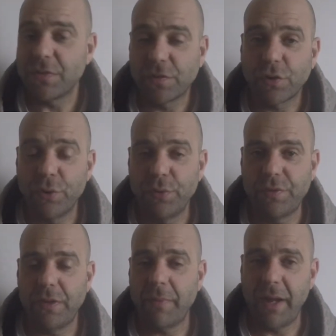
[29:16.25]
of
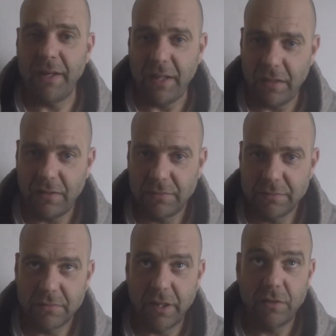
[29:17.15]
screws in my knee.
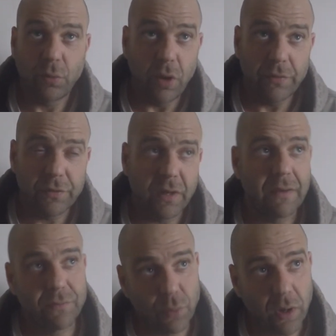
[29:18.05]
Right, 12. I
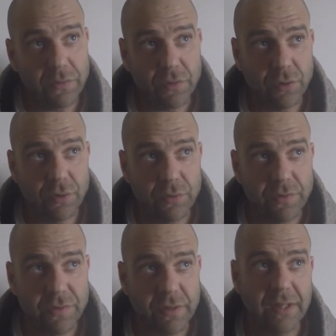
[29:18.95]
have 12
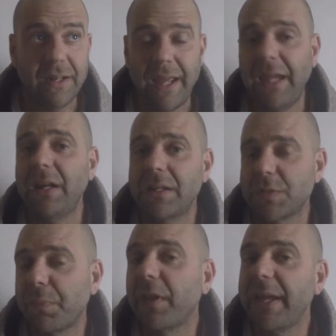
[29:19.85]
screws and an
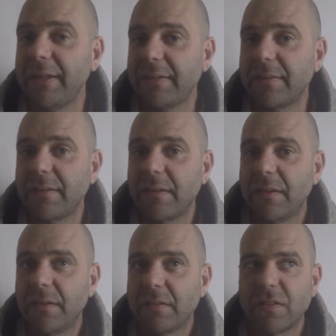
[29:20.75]
8-inch plate.
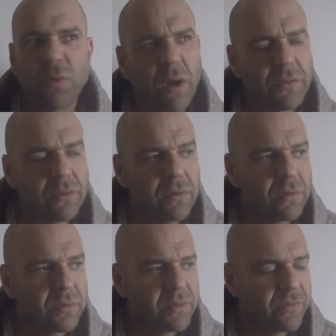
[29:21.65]
Is it 12 screws
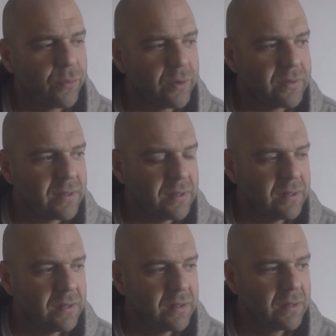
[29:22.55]
or was it 14?
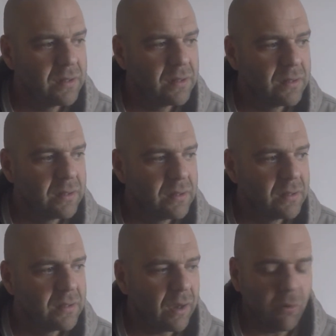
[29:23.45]

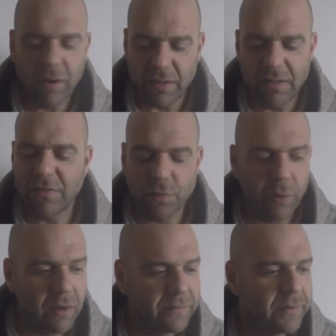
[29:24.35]
And it's
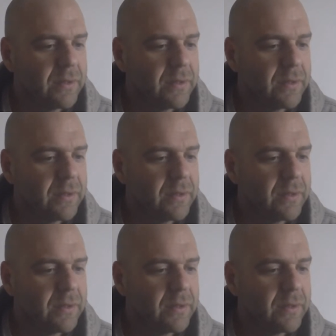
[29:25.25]
12.